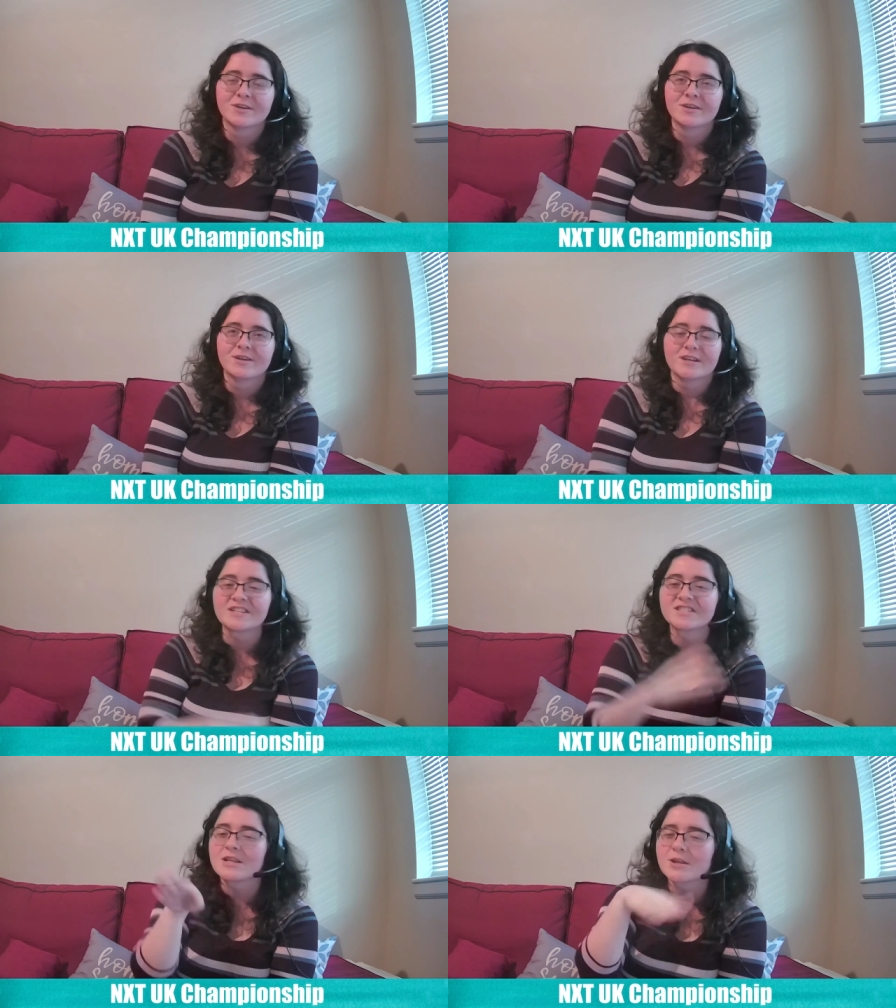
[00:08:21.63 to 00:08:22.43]

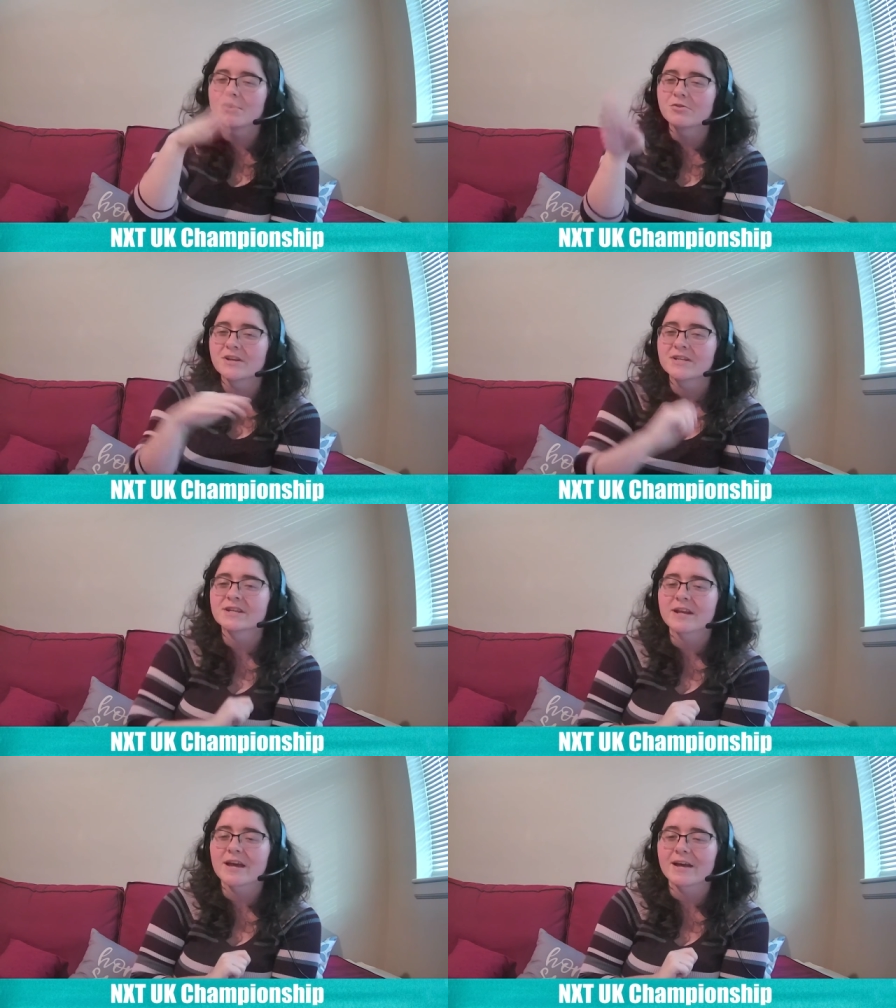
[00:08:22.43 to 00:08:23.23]
It's the little things
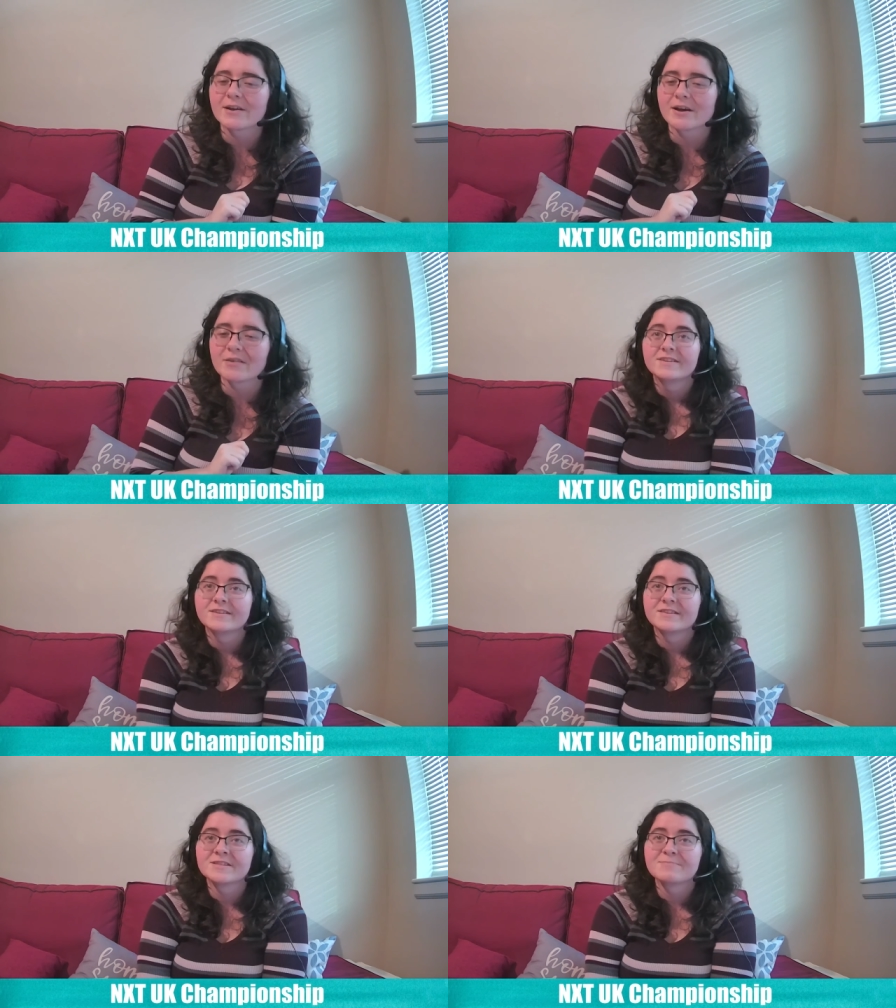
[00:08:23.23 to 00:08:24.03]
that add up.
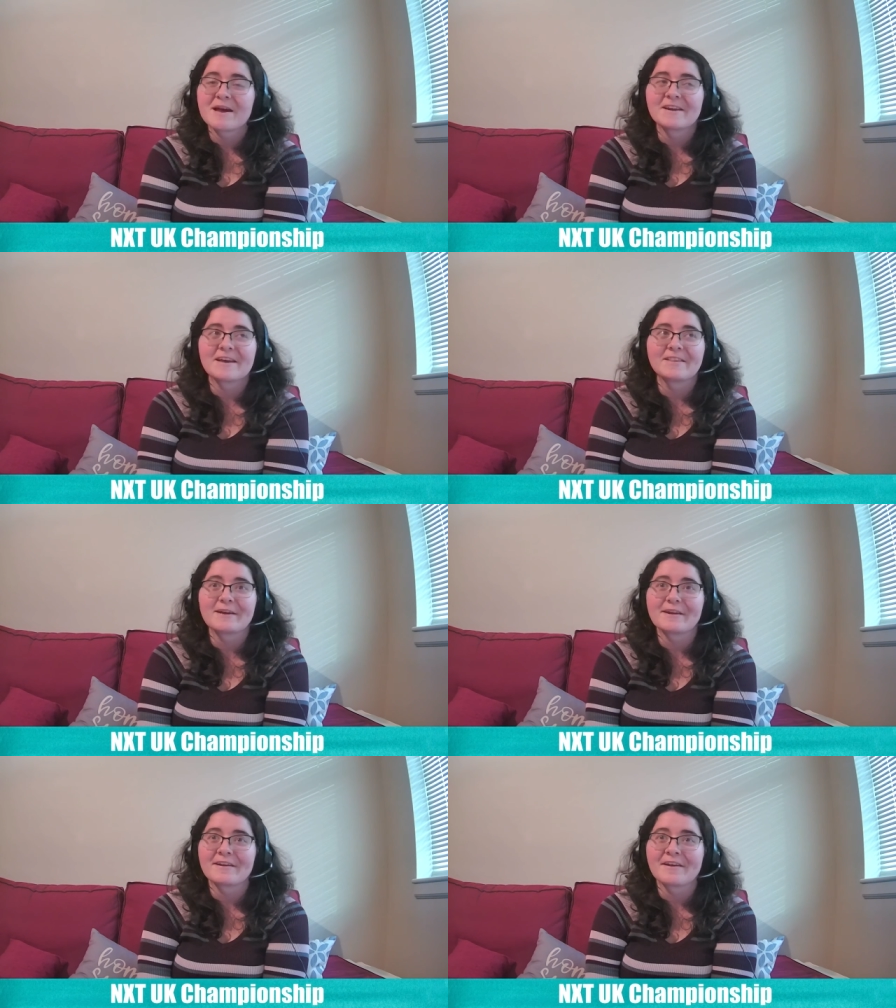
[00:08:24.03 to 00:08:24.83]
This man ain't
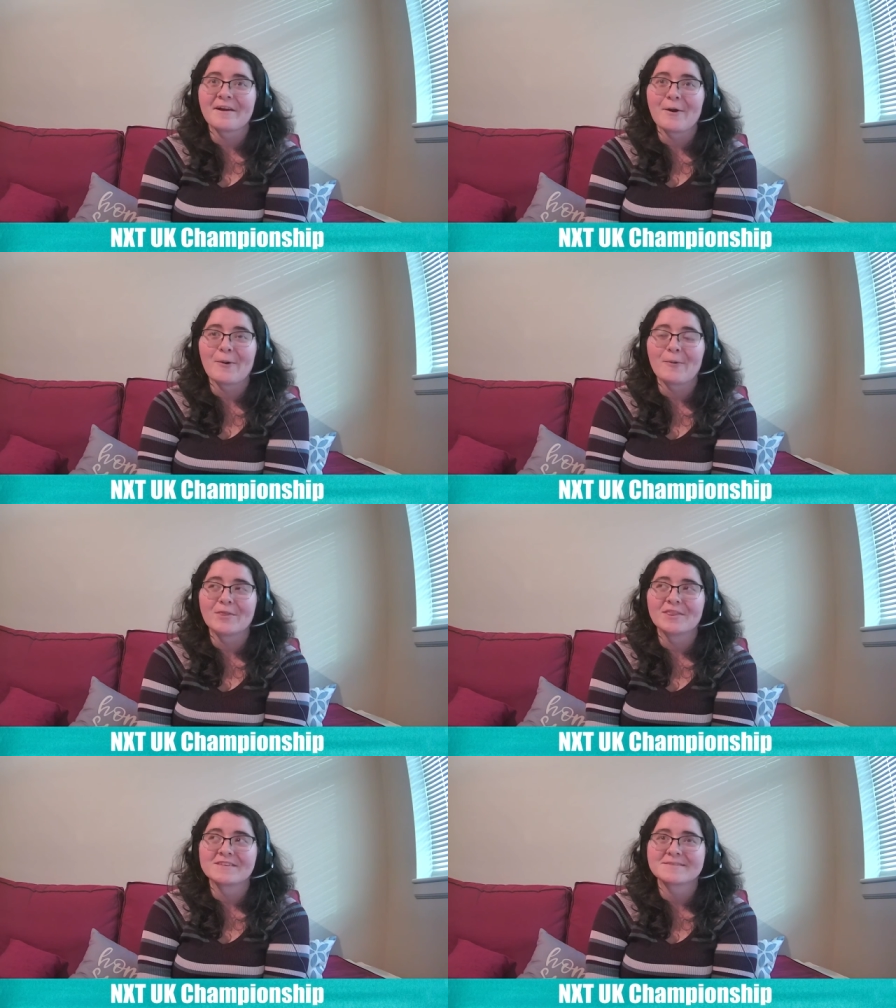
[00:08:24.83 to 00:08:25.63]
letting go.
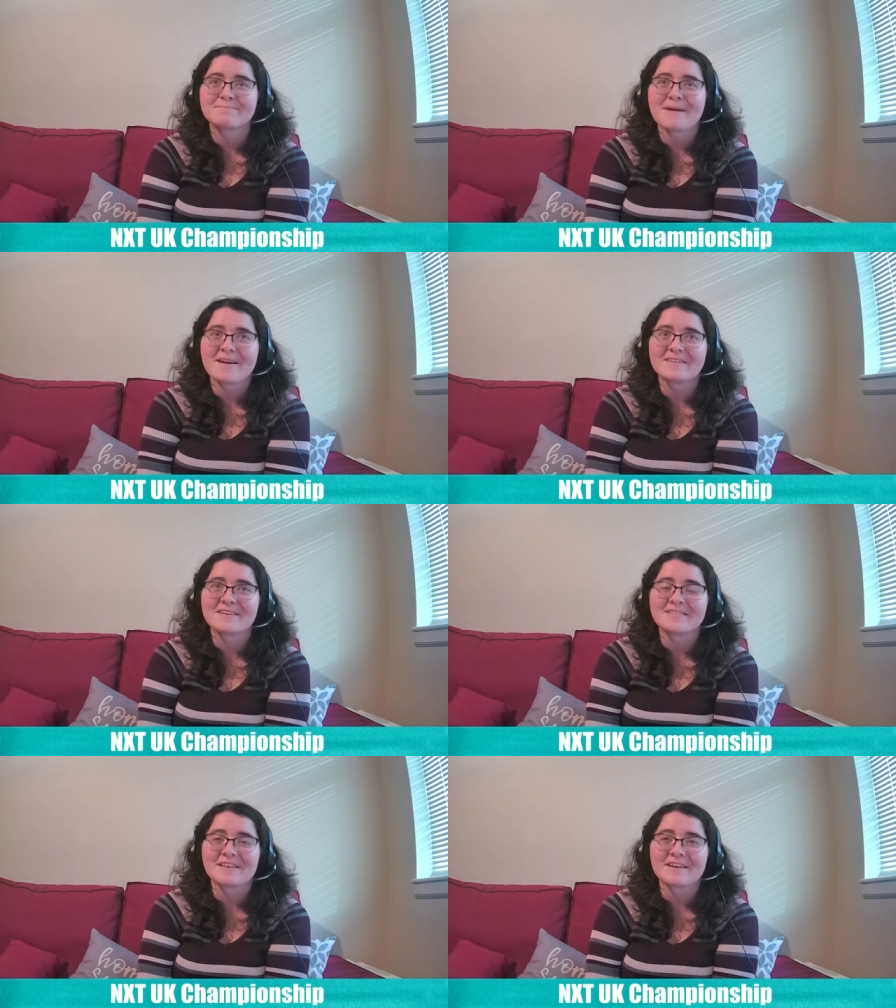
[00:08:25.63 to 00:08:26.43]
This man
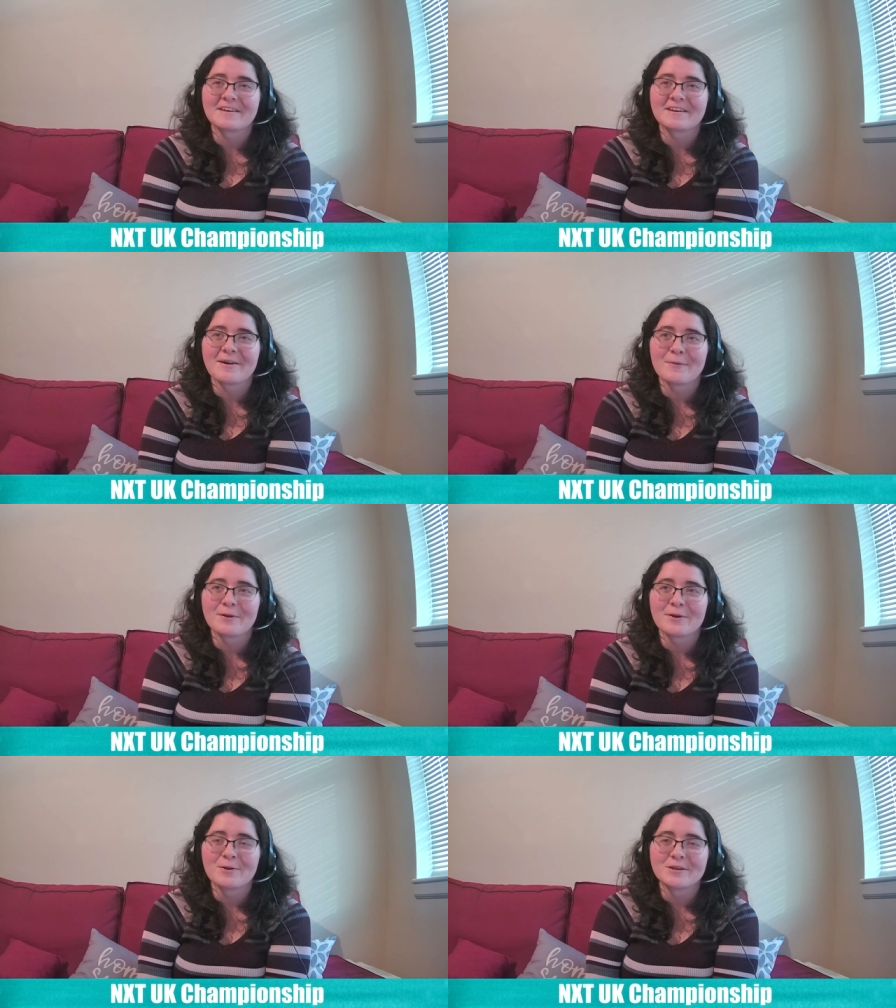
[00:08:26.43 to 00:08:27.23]
ain't letting go at
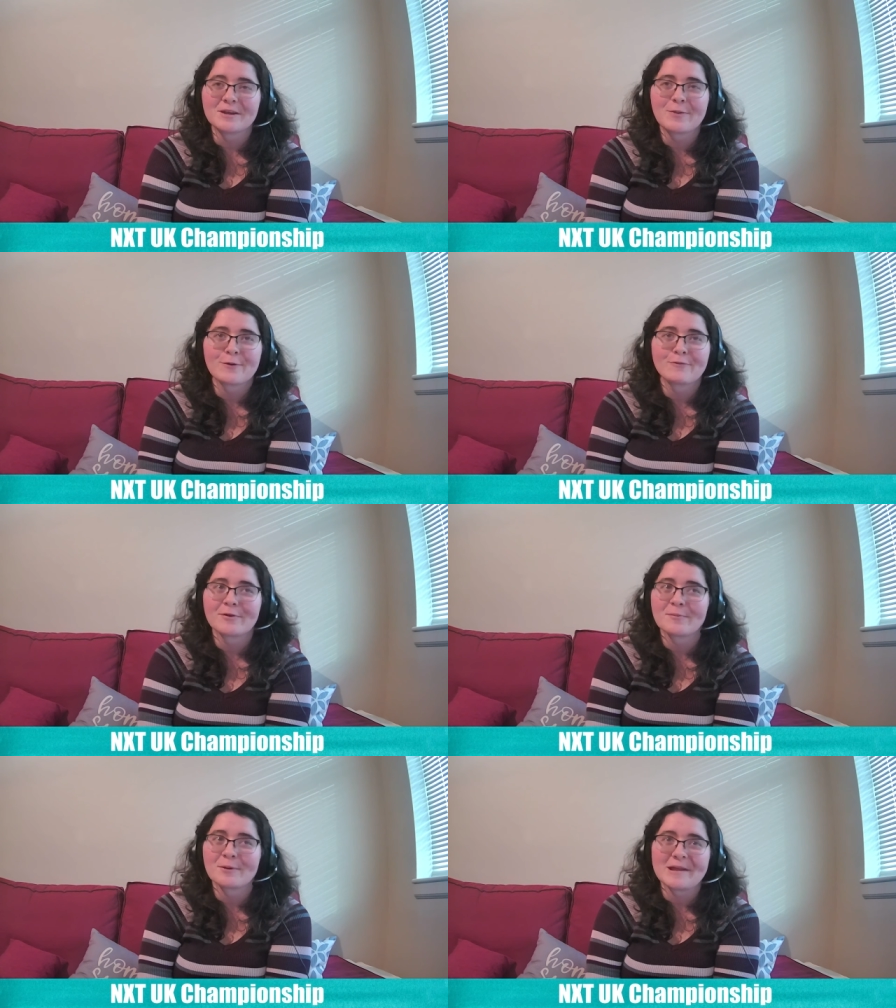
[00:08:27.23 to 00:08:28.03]
all. Neither of
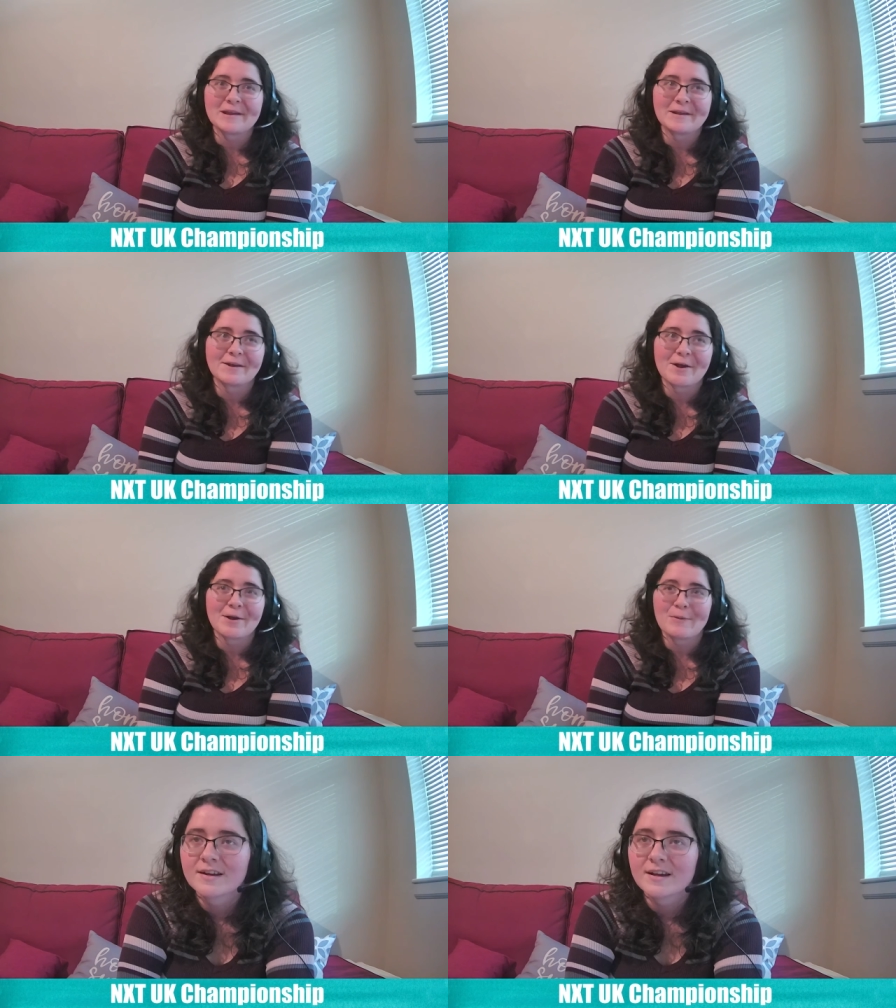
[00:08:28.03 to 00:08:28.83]
them are letting go.